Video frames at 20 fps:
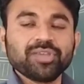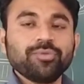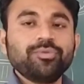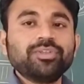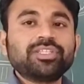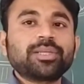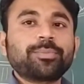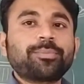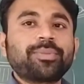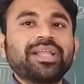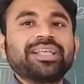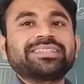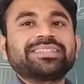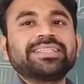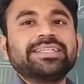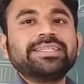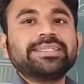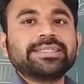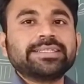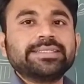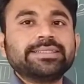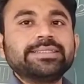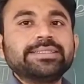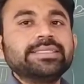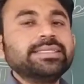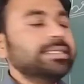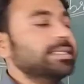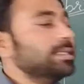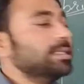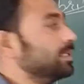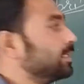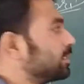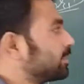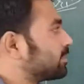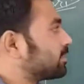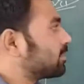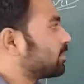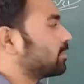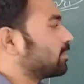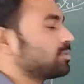which are present in the
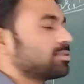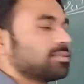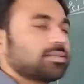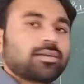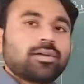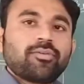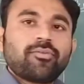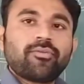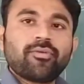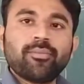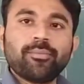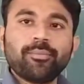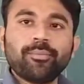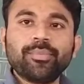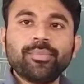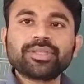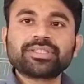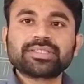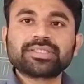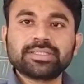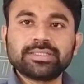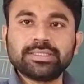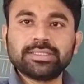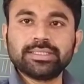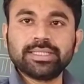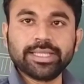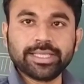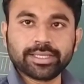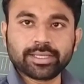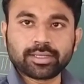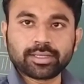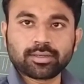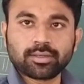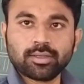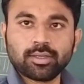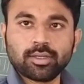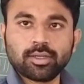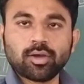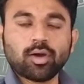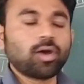structure of muscle
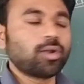layer,